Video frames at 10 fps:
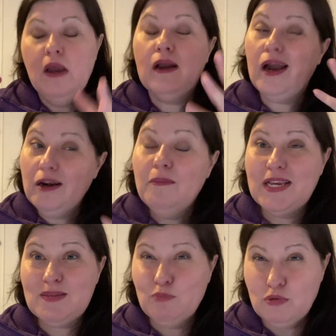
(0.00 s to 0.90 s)
kind of
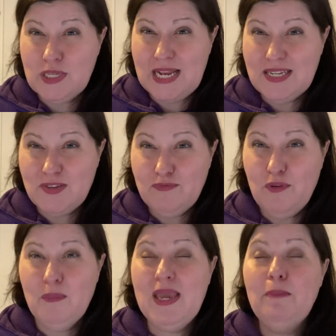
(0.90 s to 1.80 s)
makes more sense
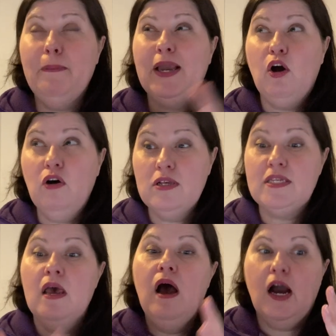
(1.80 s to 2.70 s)
for me
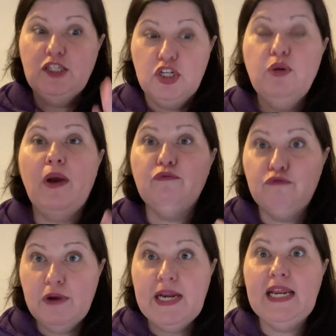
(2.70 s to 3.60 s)
because I do have
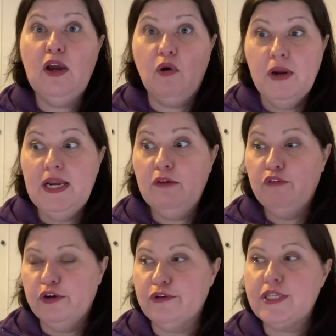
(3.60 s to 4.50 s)
really oily
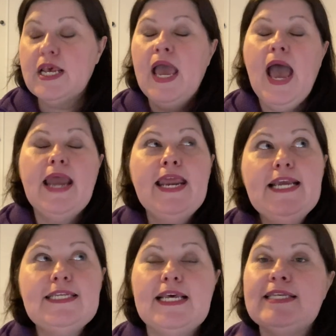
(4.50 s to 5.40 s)
roots. And
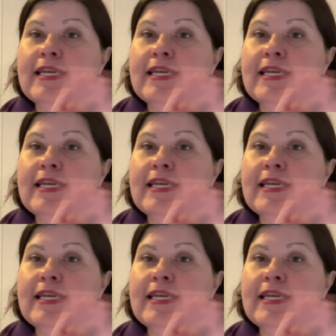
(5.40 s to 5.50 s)
he says